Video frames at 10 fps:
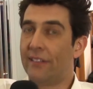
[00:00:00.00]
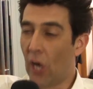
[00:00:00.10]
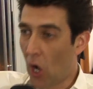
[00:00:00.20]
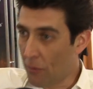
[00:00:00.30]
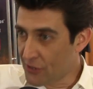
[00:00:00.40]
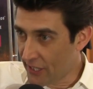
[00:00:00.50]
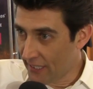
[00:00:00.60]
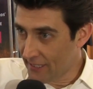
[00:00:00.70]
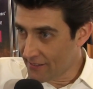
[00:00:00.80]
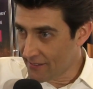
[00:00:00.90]
The option
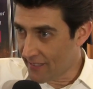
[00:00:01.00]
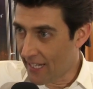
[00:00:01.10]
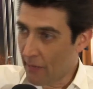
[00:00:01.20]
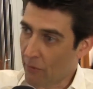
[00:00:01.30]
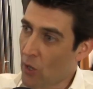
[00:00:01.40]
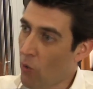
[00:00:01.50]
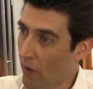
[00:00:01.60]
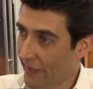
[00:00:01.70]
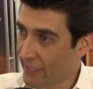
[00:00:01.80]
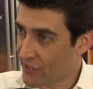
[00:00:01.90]
is, and I'm
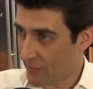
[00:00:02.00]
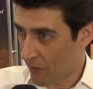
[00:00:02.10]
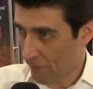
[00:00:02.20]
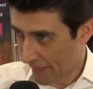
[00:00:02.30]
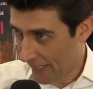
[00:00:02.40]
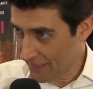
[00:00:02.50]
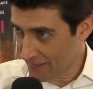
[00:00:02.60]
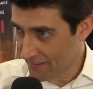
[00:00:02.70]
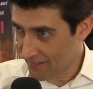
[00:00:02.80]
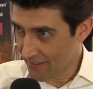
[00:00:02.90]
quoting Shimon
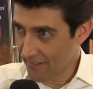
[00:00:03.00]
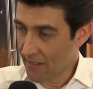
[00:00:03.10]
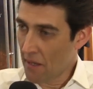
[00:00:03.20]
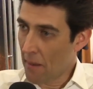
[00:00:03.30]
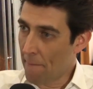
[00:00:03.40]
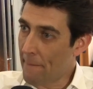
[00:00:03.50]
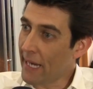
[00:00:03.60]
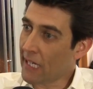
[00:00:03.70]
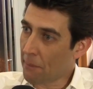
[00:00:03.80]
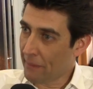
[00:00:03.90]
Peres,
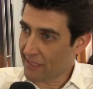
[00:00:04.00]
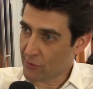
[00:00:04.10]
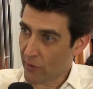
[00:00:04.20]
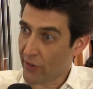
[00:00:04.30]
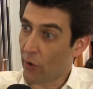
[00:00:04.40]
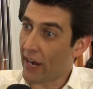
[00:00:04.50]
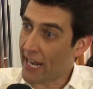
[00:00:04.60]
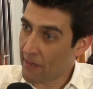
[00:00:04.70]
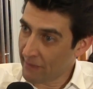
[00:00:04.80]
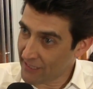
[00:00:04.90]
make peace with your
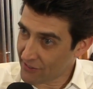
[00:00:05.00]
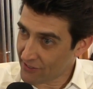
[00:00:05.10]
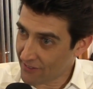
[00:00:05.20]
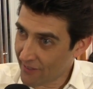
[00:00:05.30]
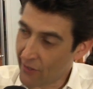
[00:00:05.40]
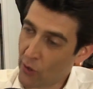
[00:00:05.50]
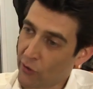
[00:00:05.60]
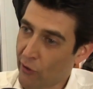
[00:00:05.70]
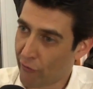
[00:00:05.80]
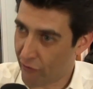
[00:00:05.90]
enemies,
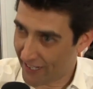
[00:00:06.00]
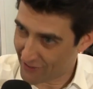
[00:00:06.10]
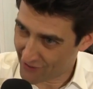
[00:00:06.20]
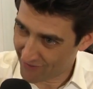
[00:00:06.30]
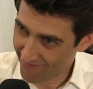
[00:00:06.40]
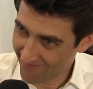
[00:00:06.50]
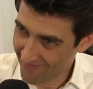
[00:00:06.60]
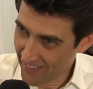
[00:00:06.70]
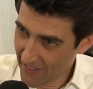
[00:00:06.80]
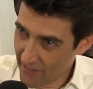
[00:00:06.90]
not your friends.
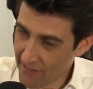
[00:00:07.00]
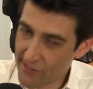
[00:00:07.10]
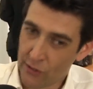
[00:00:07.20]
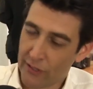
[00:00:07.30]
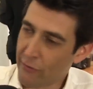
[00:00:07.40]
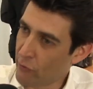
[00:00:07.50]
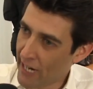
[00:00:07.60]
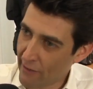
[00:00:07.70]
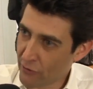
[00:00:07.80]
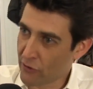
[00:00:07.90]
So if we
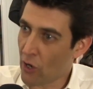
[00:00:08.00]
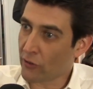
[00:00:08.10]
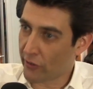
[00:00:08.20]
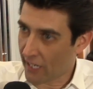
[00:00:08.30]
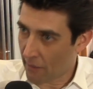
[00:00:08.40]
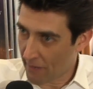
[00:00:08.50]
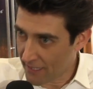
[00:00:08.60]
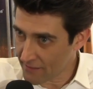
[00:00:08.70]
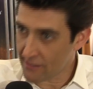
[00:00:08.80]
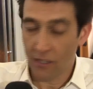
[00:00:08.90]
have to talk to the
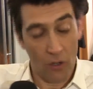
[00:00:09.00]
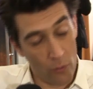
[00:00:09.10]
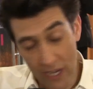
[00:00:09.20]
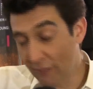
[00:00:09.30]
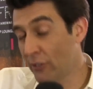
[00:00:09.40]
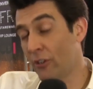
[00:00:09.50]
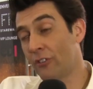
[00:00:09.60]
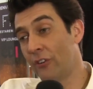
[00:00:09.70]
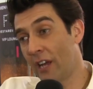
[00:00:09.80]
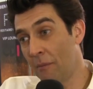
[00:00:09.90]
Hamas, we have to
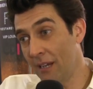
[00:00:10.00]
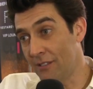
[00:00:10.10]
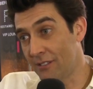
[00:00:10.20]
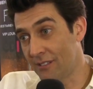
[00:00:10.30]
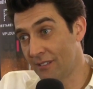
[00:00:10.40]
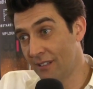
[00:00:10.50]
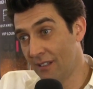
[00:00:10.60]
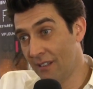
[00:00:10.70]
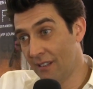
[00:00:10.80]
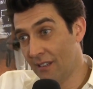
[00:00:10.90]
talk to the Hamas.
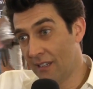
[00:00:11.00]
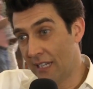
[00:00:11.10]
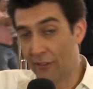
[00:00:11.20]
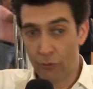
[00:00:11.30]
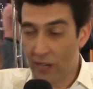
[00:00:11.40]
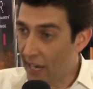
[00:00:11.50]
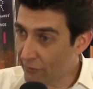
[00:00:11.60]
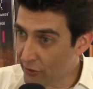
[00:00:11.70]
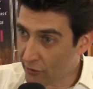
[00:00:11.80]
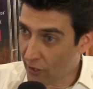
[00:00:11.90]
If we
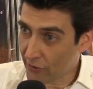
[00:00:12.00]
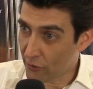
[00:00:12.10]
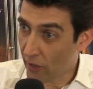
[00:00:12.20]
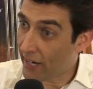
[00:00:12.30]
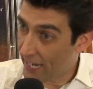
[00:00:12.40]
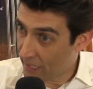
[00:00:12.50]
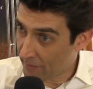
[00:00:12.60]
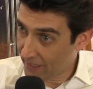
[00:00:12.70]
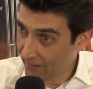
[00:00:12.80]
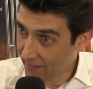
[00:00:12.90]
have to talk to our
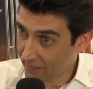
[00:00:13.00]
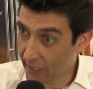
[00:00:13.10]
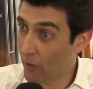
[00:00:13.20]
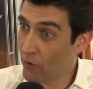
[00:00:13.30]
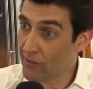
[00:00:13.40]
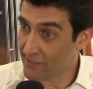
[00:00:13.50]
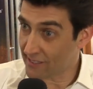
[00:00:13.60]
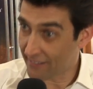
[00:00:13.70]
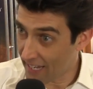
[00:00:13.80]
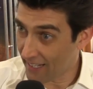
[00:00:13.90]
enemy,
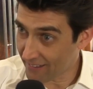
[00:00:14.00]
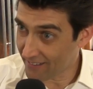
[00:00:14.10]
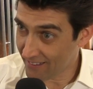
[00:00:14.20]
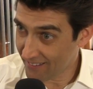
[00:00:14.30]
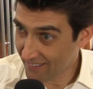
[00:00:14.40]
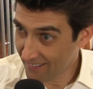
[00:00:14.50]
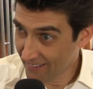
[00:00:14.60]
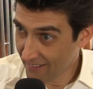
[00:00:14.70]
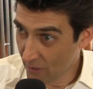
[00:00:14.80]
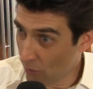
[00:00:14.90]
Sadat
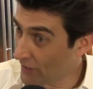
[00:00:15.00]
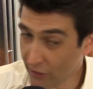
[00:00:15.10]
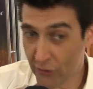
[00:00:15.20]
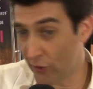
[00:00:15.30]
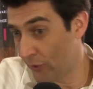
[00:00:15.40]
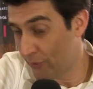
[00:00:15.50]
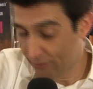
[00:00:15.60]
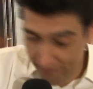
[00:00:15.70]
wanted to